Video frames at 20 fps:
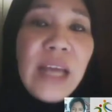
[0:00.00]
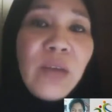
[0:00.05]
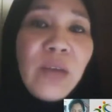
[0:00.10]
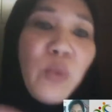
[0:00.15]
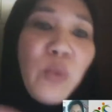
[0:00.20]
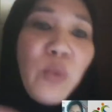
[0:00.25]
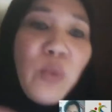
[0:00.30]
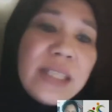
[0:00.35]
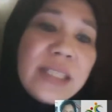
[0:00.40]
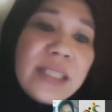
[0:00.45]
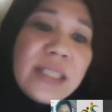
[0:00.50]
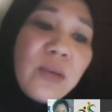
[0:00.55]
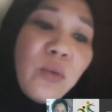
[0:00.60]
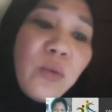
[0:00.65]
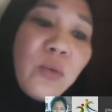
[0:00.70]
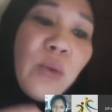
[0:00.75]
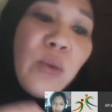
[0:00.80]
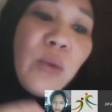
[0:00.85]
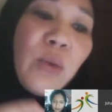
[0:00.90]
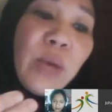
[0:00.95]
when
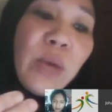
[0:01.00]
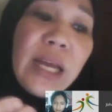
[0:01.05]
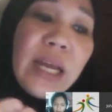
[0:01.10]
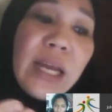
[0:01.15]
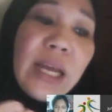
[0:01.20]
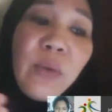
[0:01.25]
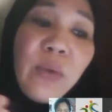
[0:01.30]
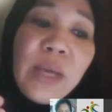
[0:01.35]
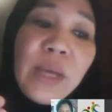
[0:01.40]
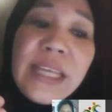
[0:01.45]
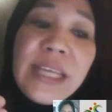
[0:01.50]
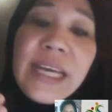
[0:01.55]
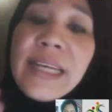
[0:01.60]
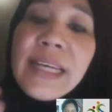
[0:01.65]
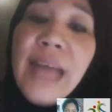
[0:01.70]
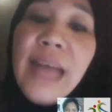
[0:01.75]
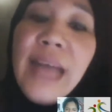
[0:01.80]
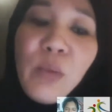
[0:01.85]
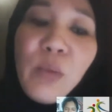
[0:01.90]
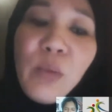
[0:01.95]
they
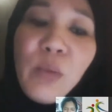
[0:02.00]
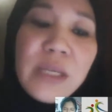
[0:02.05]
allow me